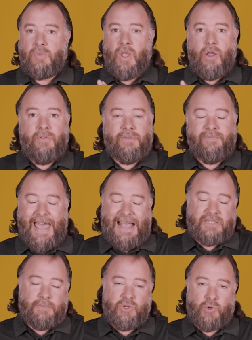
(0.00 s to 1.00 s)
The
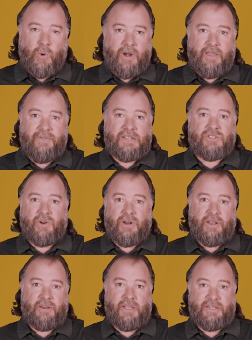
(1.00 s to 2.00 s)
vast majority of us are going
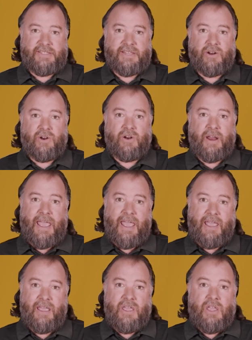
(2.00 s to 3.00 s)
to consider
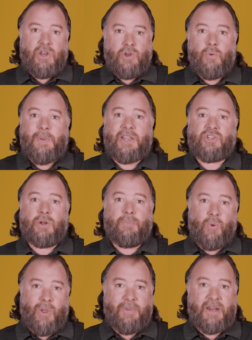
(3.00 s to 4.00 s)
a new patient
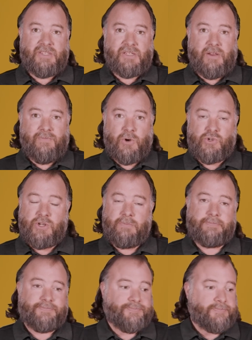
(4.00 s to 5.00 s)
appointment as a
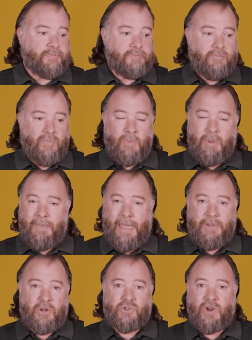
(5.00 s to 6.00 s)
conversion, but
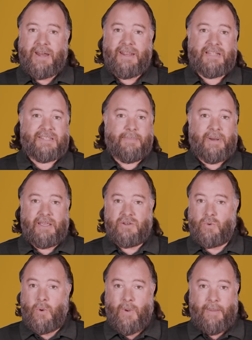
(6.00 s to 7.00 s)
maybe you're trying to get somebody
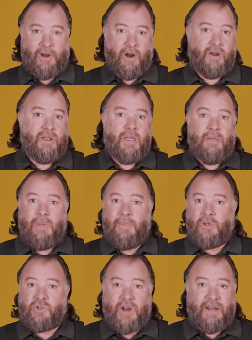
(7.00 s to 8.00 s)
into a webinar. Maybe
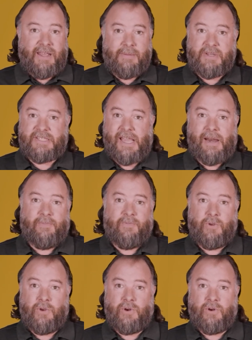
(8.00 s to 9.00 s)
you're trying to get them to sign up
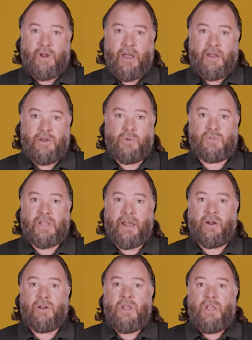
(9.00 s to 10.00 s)
for your
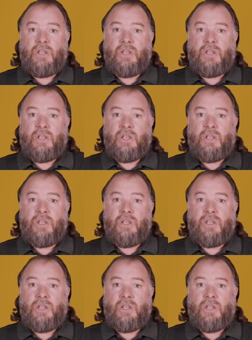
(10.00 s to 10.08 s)
newsletter.